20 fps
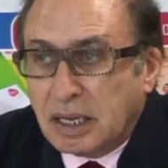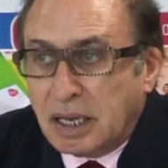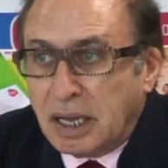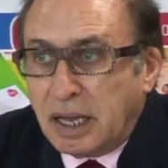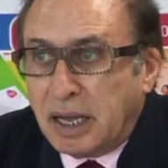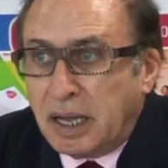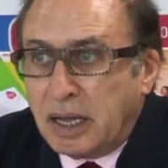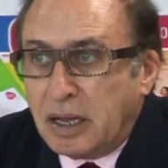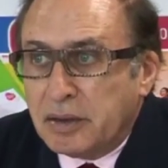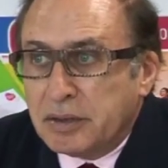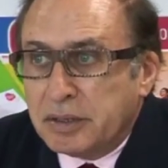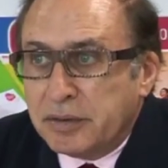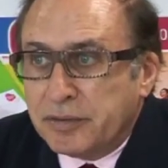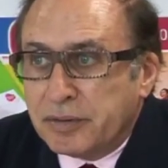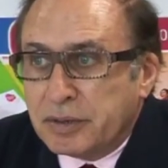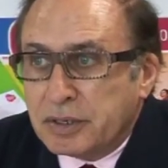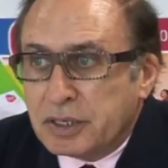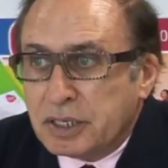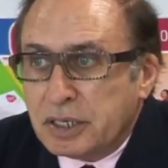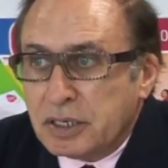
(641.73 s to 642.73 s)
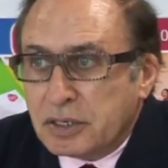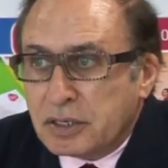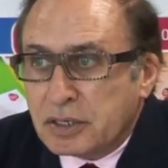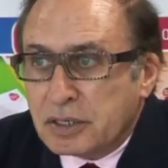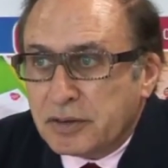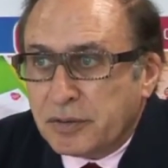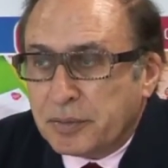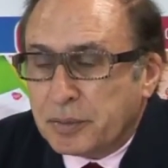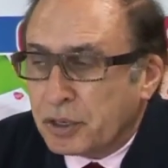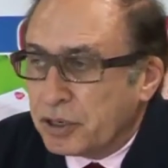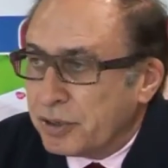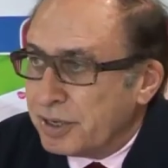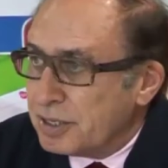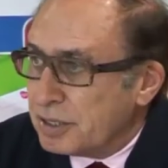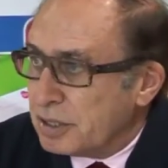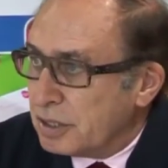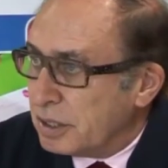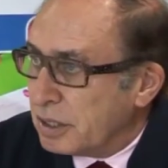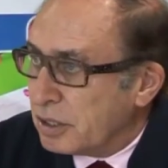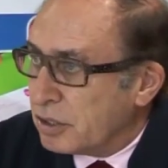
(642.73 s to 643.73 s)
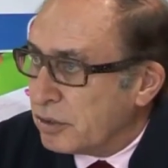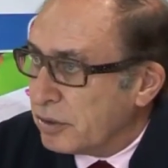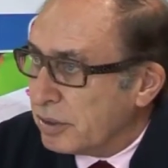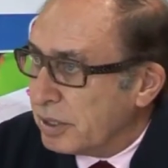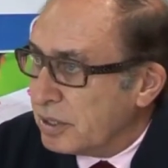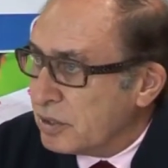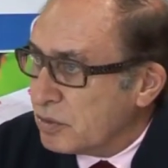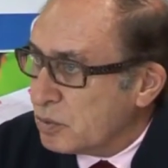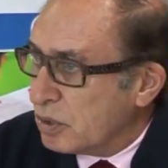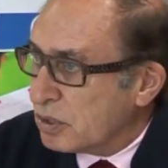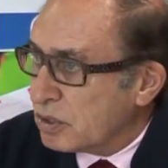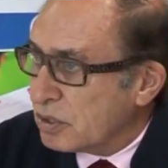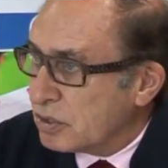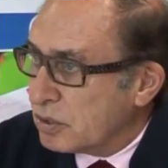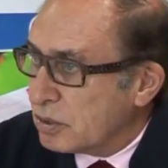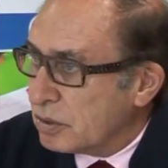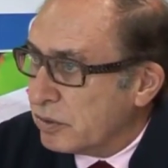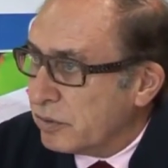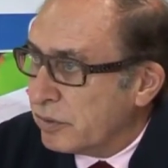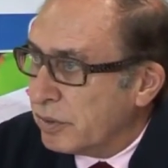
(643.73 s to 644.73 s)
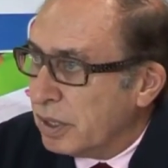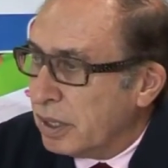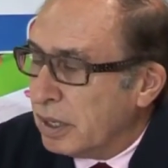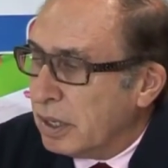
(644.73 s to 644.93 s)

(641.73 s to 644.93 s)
how different teachers have progressed in their careers, what sort of